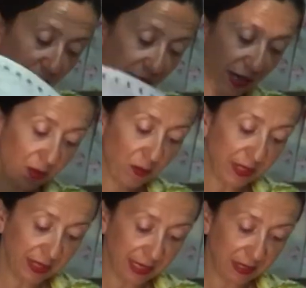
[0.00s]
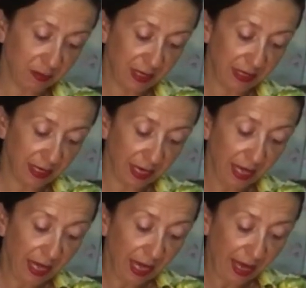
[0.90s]
another 1 centimetre.
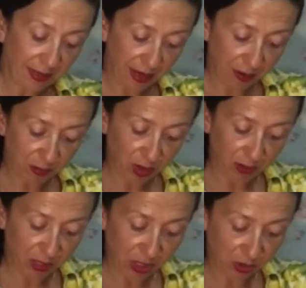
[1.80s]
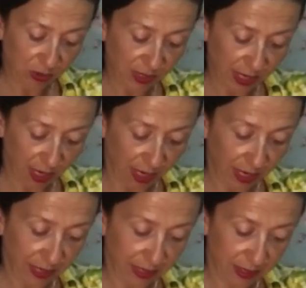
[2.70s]
And then I'm going to use the
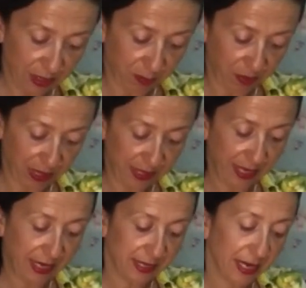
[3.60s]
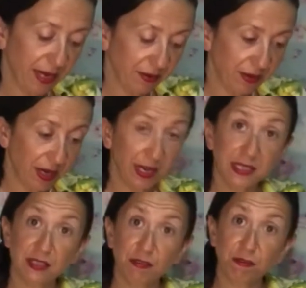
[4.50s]
iron to press that down
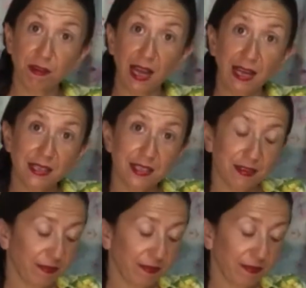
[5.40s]
nice and flat.